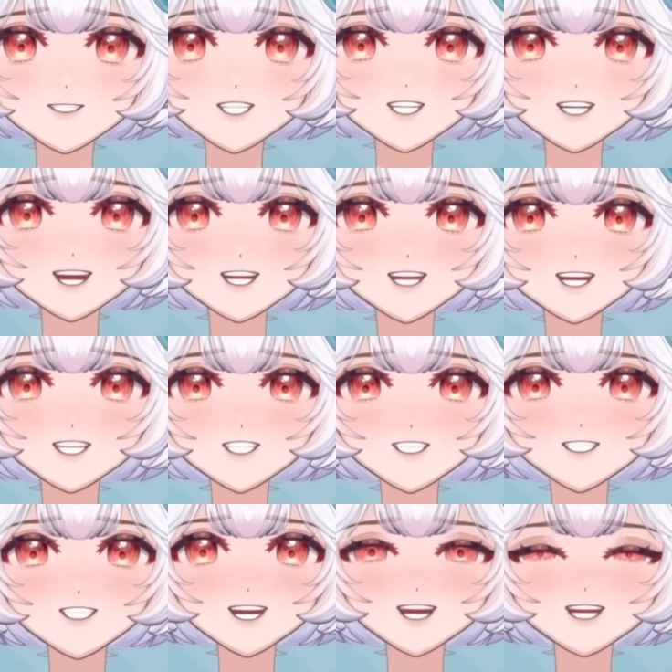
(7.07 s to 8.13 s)
yeah, ask
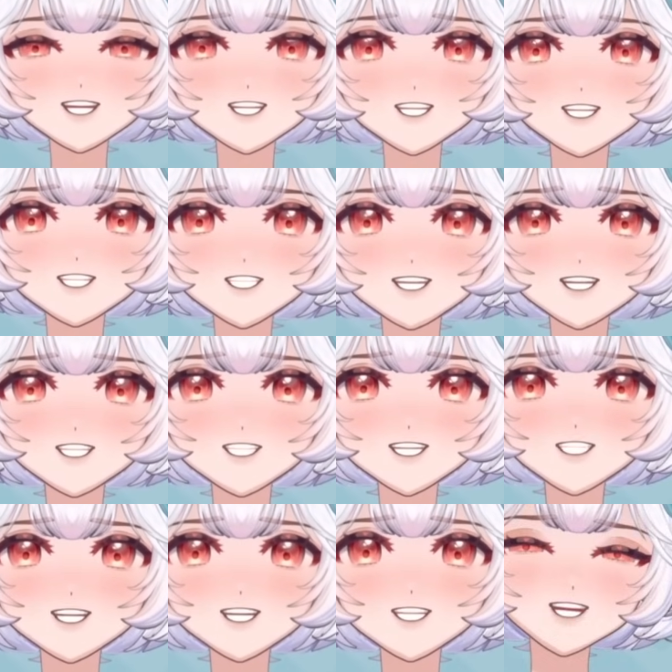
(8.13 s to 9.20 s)
away. Always,
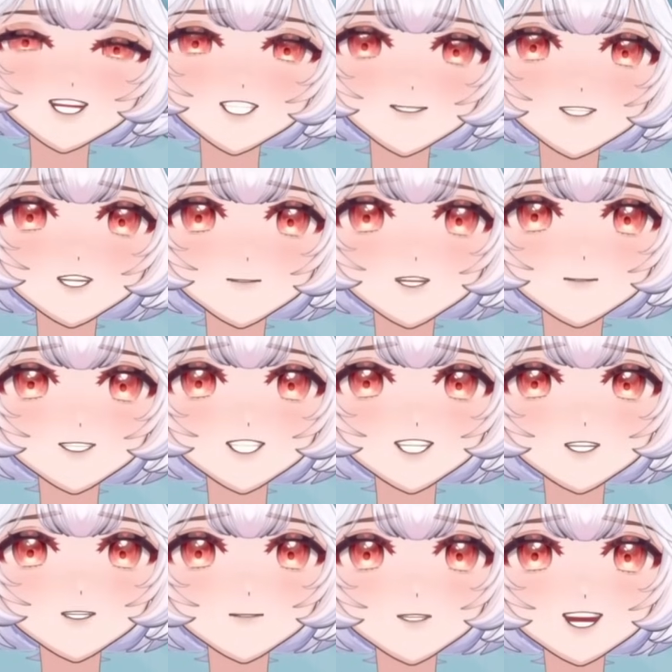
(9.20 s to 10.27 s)
always. What are my
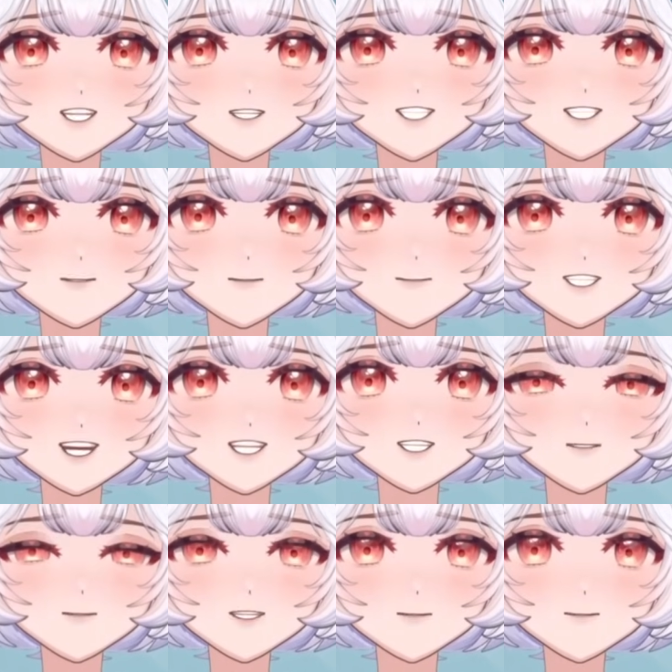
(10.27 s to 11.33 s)
plans for power?
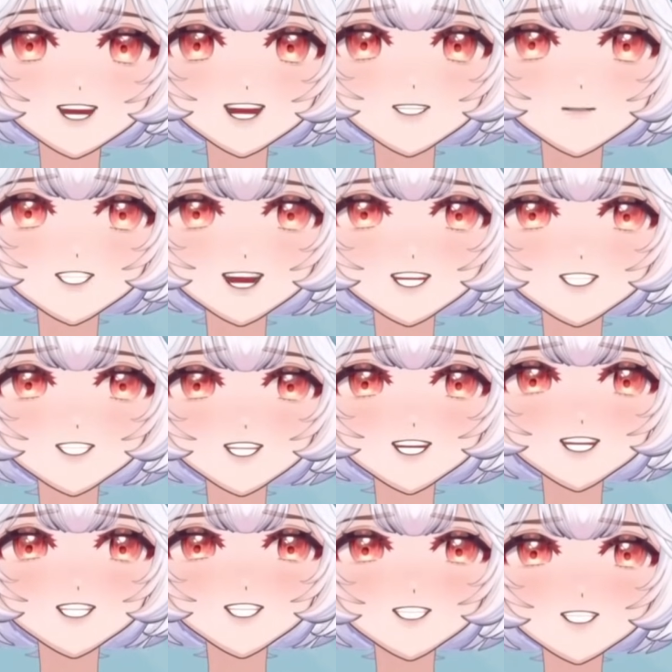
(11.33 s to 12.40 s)
Um, ba
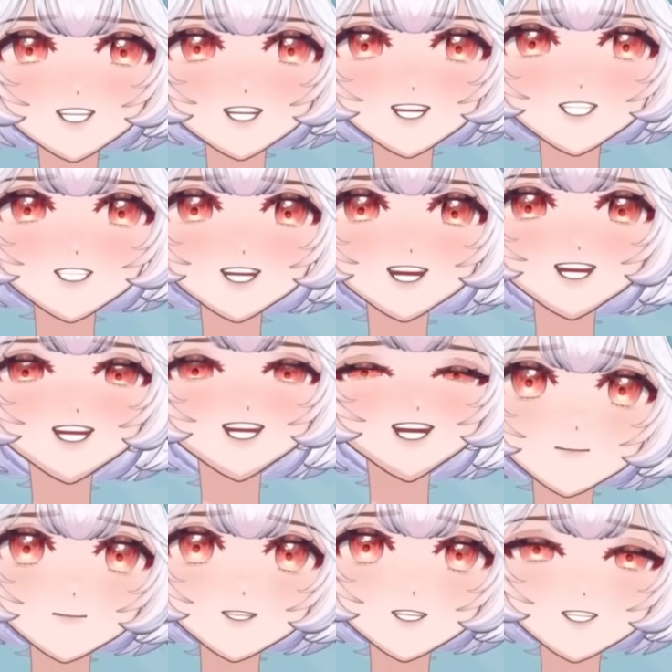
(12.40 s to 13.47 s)
batteries. What do you mean?
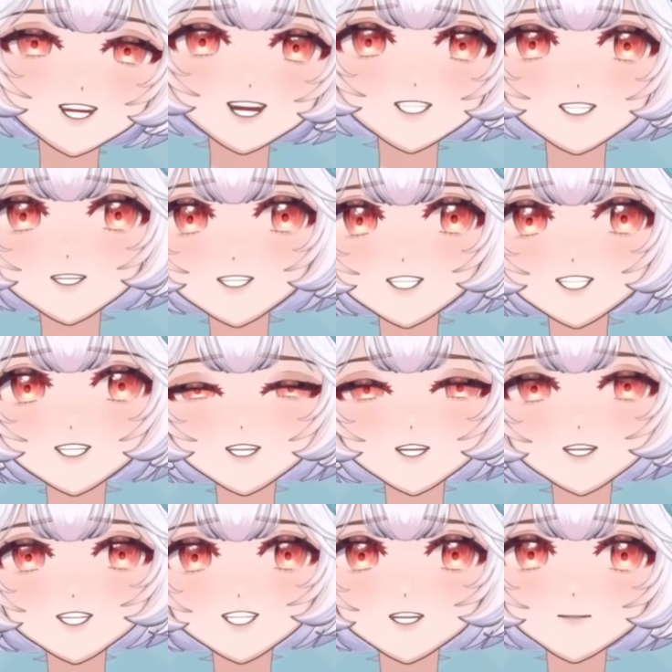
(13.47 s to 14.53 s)
Yeah, just like, just
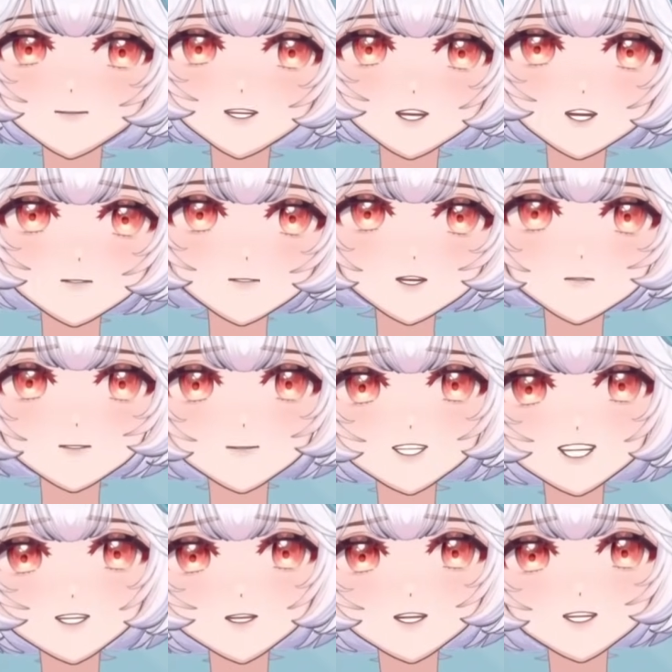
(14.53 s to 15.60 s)
like a bunch of LiPo
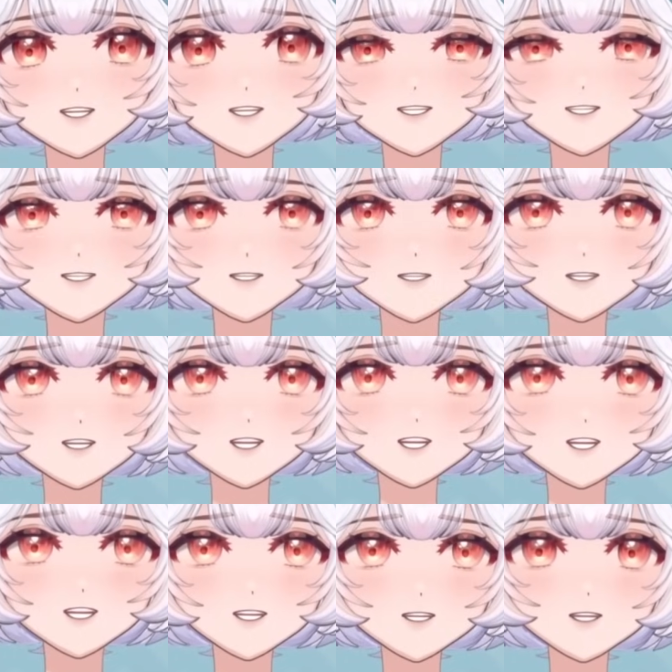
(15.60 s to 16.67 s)
batteries.
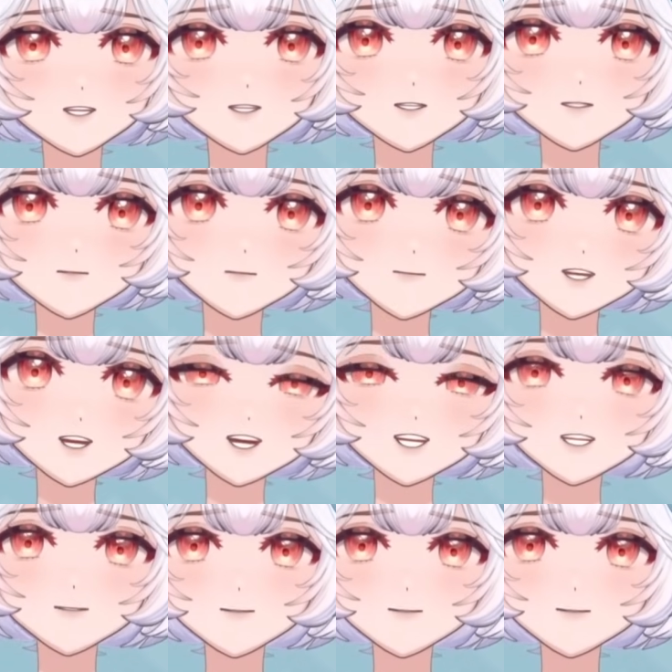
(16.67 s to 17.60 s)
Uh, so, you know.